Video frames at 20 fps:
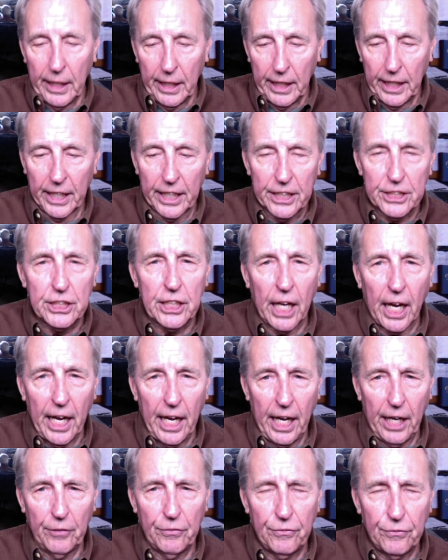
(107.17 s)
it is
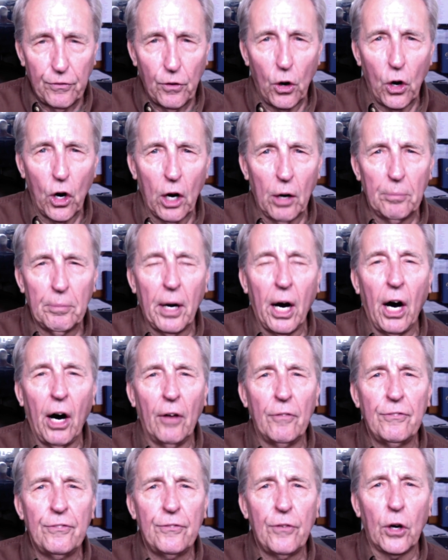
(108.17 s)
a form
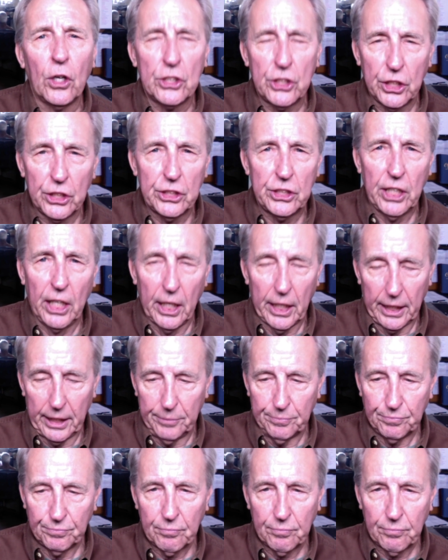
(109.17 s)
of fortune telling.